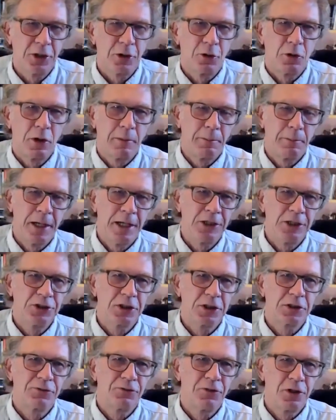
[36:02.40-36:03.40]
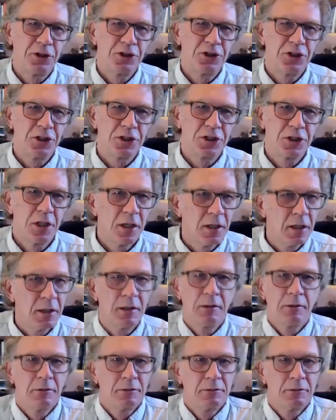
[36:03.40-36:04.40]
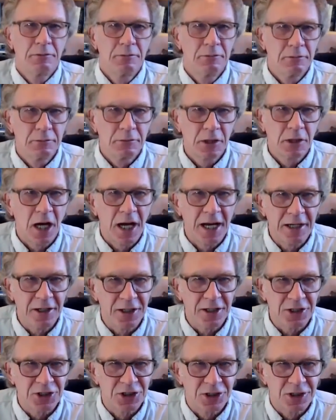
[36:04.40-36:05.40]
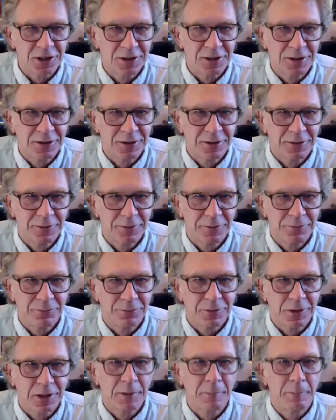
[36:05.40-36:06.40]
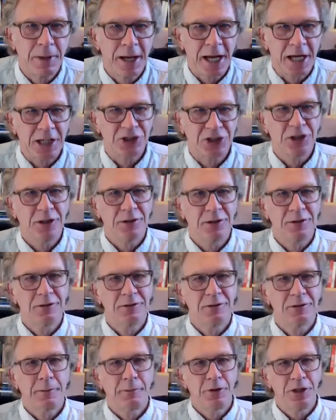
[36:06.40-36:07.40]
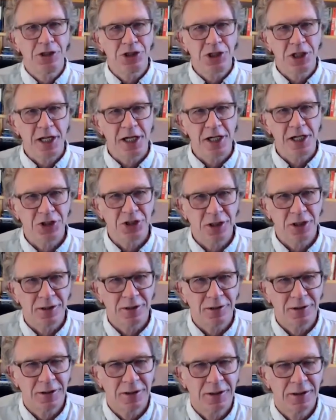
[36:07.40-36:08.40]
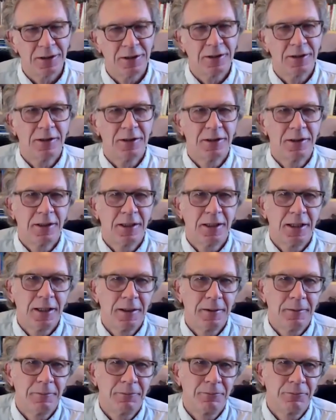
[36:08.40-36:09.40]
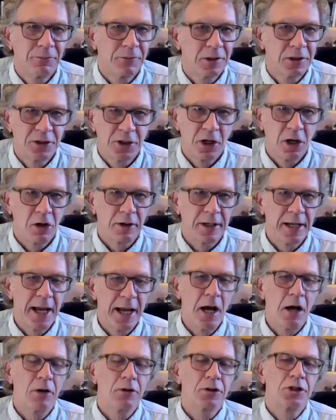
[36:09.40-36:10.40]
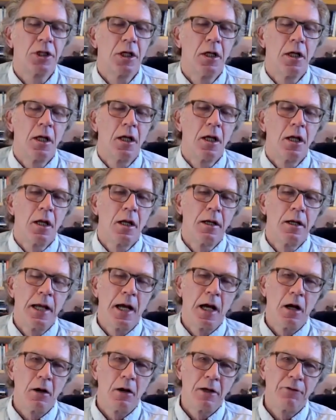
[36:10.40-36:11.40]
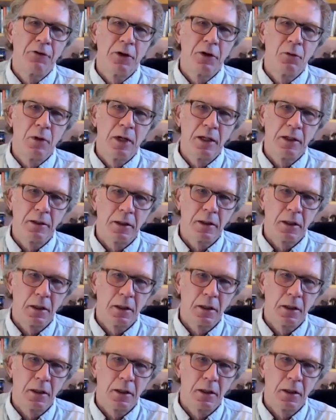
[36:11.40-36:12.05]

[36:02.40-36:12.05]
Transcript: or impatience versus kindness, compassion, appreciation? That all counts. Now, if we really,